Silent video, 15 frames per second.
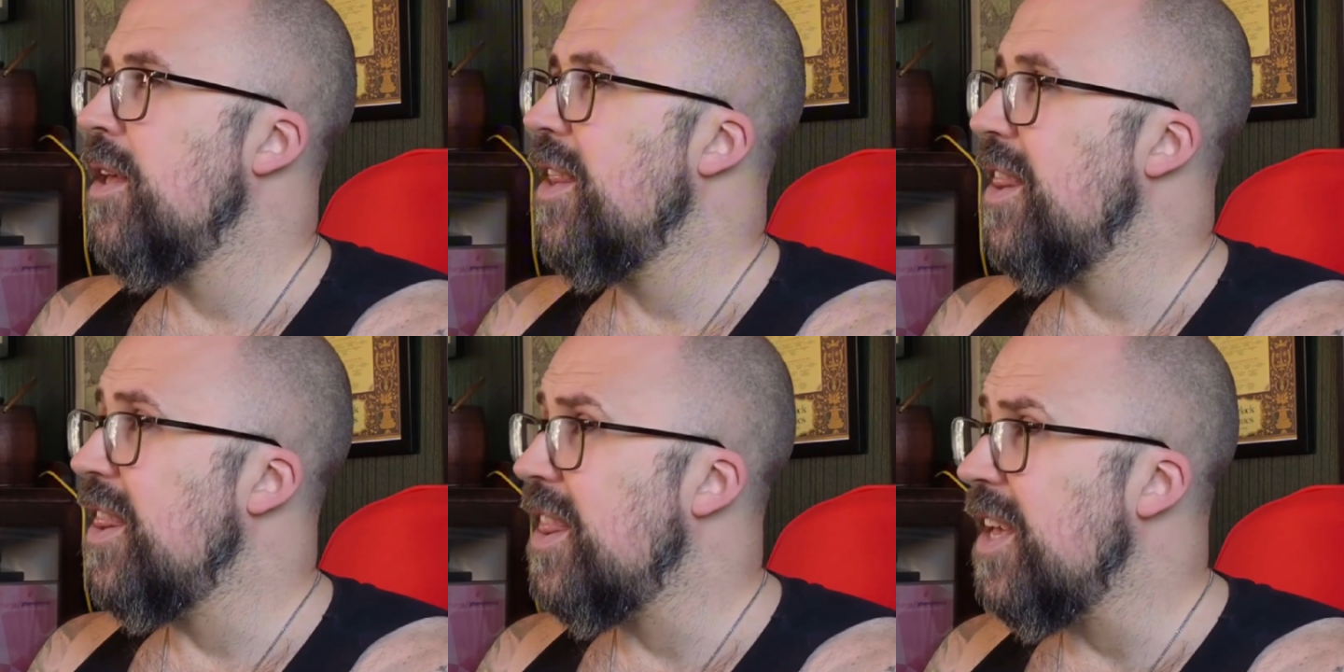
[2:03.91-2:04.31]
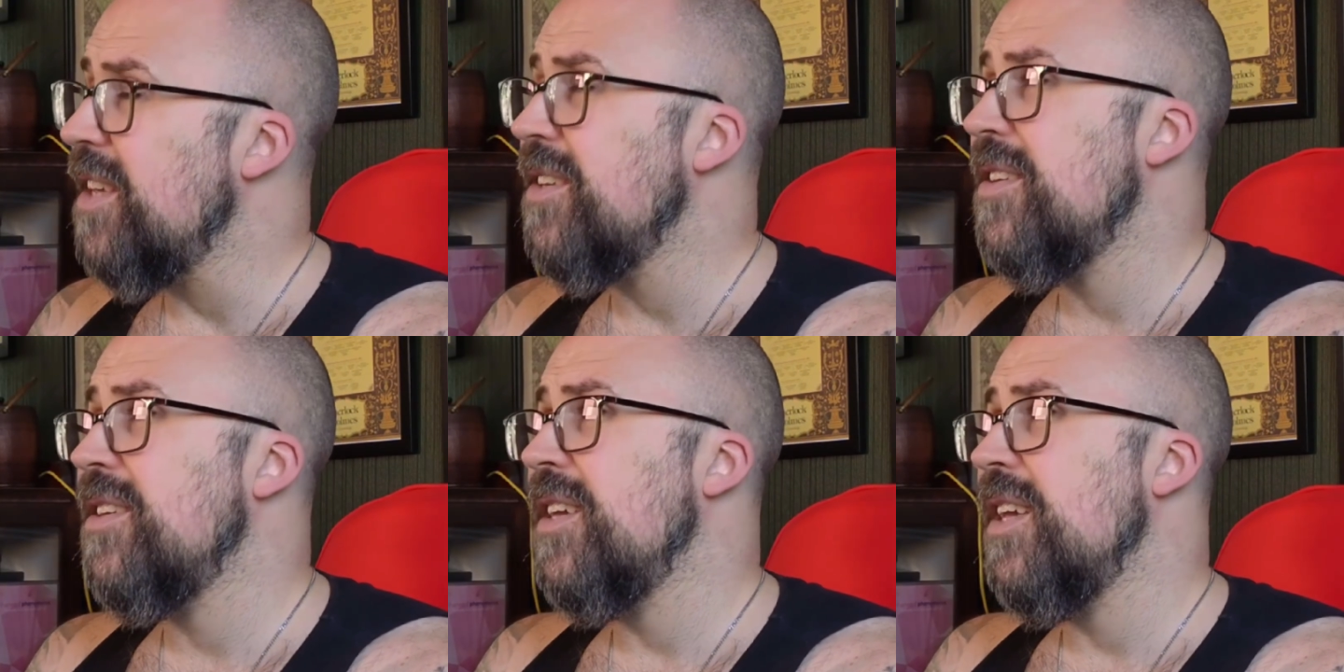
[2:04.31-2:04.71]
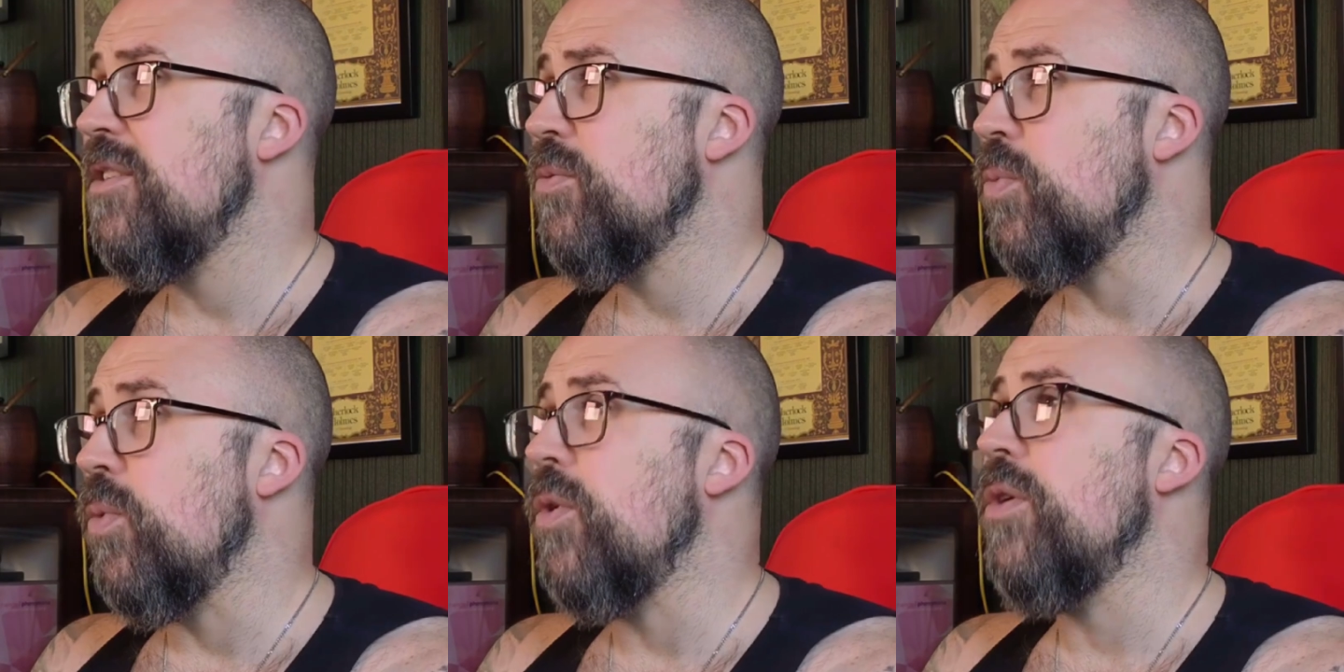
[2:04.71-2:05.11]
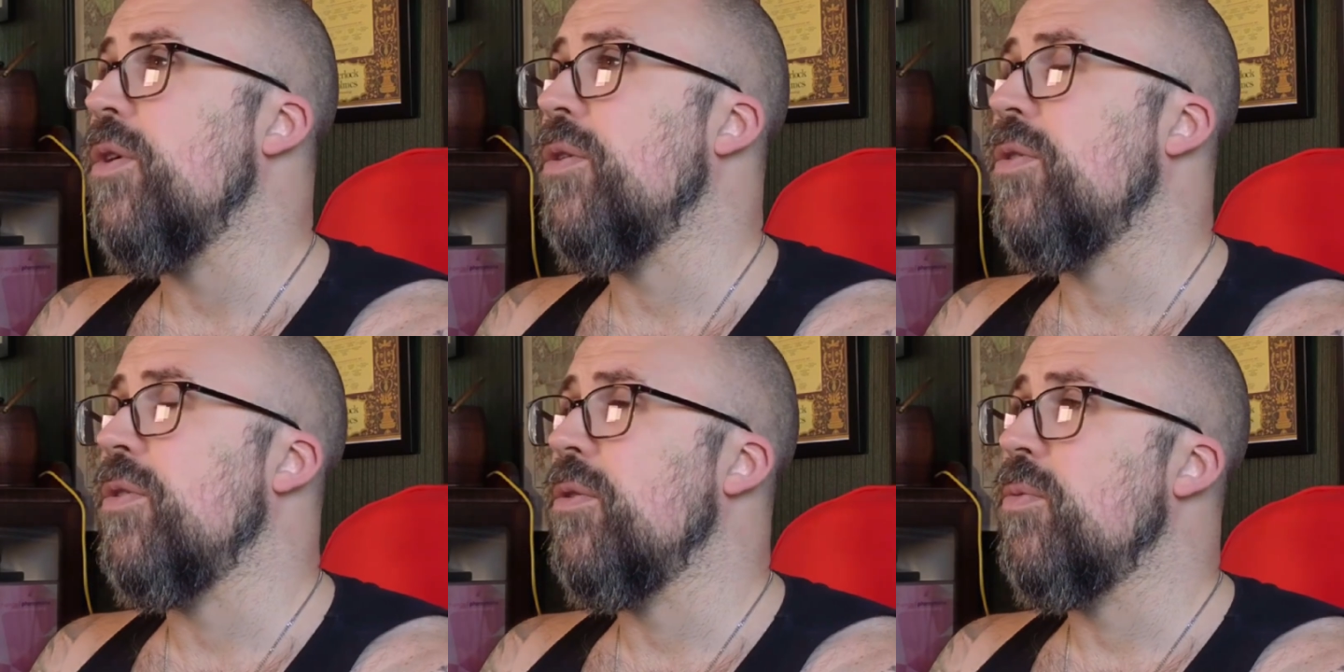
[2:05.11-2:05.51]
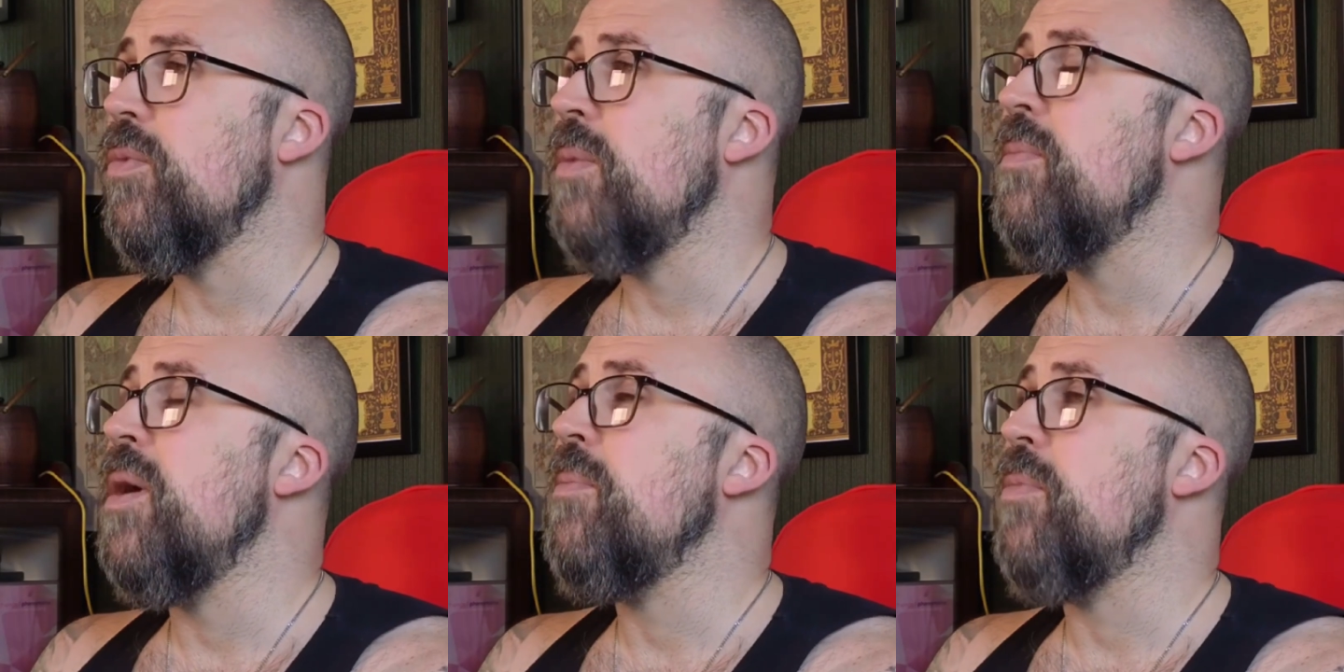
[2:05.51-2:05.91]
This is worth
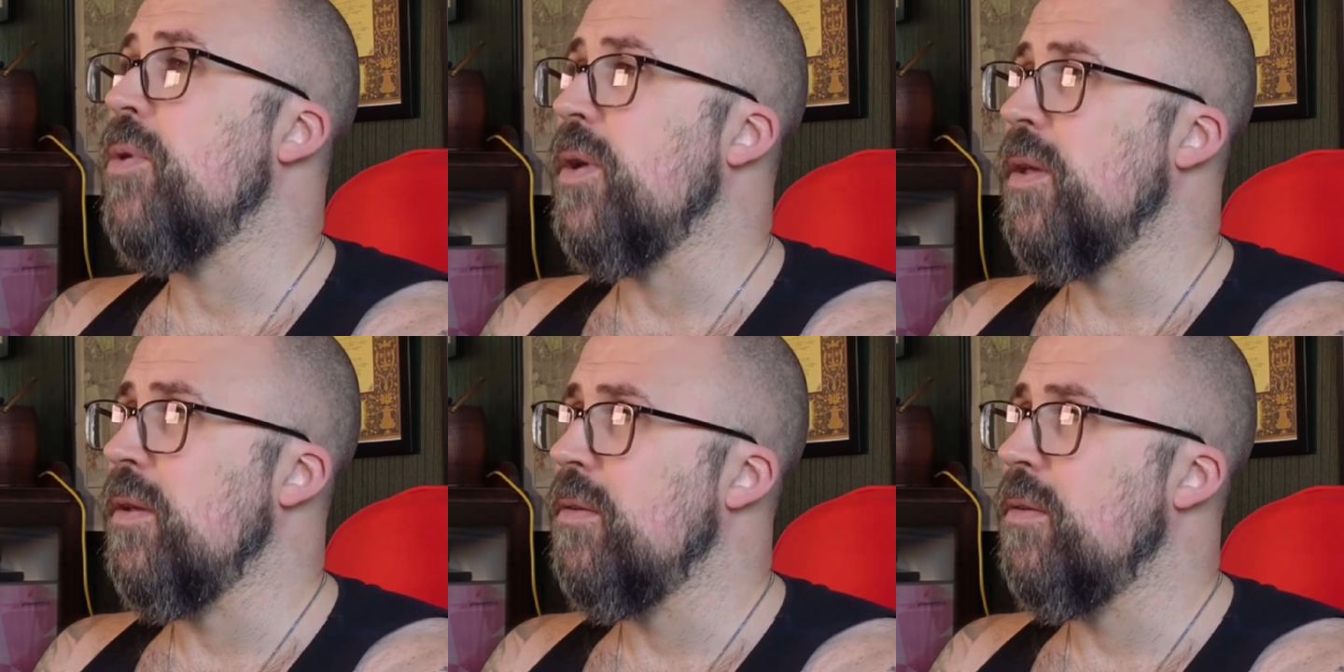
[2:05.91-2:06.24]
remembering.